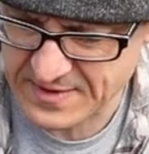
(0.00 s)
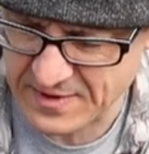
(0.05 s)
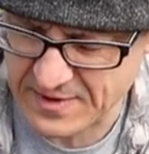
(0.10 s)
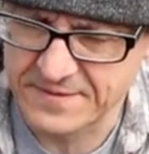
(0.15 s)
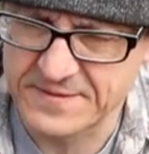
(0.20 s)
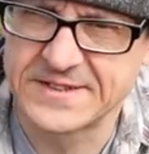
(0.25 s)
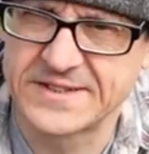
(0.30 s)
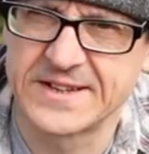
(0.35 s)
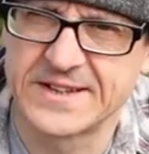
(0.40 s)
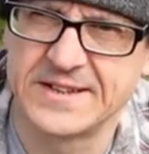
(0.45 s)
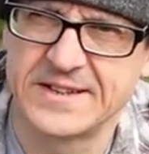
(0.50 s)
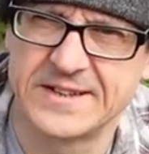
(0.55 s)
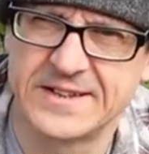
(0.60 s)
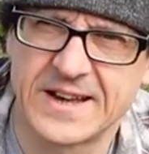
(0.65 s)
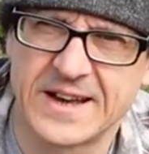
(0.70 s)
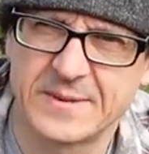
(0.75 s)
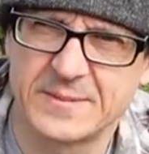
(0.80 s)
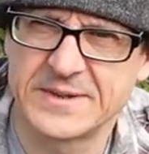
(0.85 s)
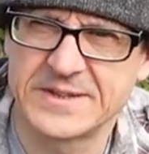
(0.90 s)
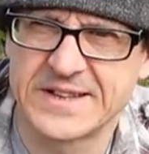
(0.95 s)
Obviously
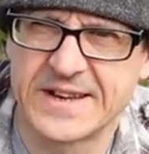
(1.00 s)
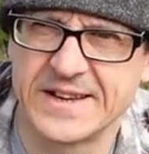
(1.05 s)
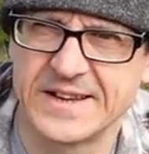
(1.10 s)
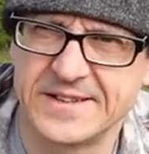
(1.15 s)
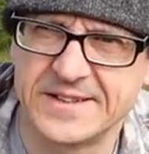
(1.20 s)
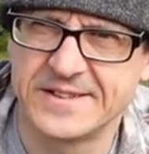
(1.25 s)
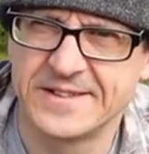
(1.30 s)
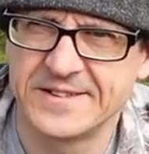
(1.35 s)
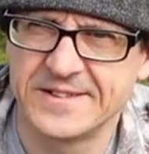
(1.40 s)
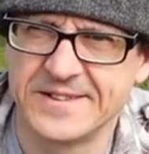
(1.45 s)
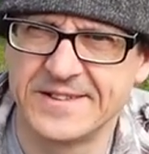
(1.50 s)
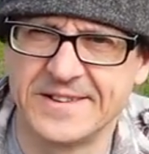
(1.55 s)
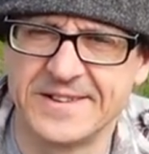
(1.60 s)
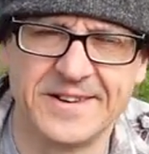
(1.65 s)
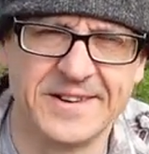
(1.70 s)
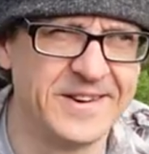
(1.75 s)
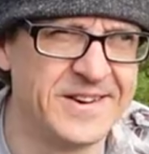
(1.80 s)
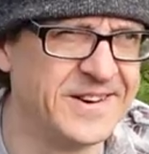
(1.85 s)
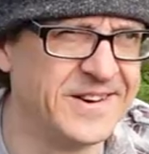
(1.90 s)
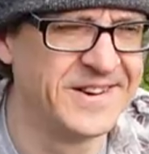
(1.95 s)
that'll be taking
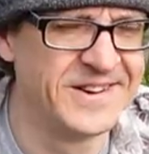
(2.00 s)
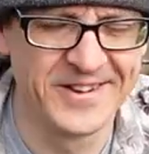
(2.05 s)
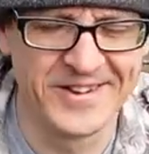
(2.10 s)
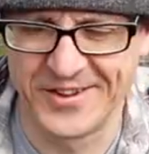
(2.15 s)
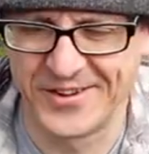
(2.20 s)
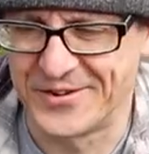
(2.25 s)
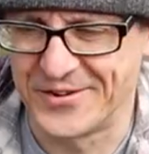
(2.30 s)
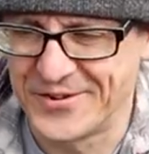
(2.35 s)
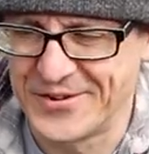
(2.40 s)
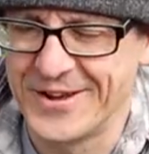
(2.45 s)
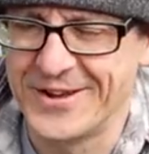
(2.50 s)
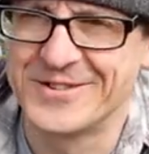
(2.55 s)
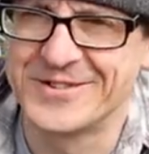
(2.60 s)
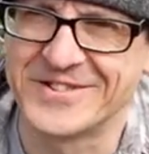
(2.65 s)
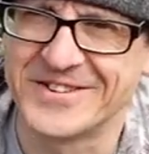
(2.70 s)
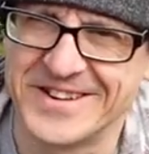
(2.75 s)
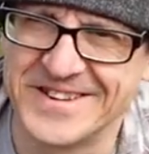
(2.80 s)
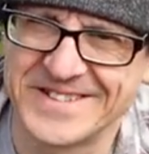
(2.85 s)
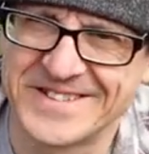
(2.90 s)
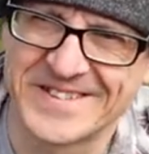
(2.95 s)
a load of
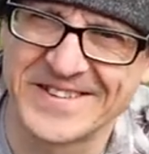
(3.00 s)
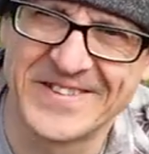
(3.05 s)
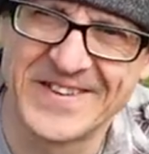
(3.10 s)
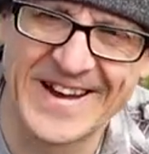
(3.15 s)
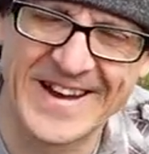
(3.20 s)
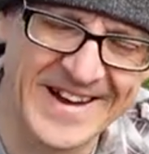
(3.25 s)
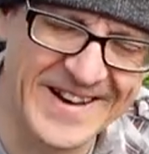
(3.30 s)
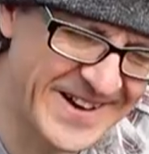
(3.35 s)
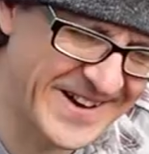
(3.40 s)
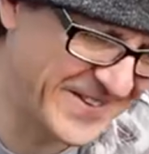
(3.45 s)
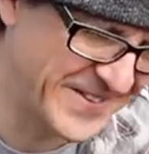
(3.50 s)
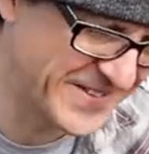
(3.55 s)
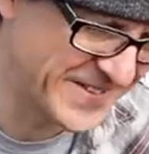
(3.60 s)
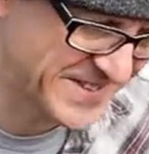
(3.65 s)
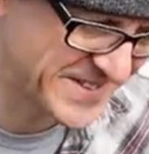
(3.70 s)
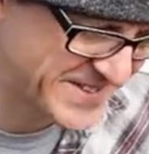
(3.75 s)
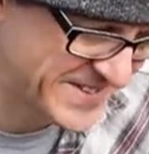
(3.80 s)
nutrients away out of the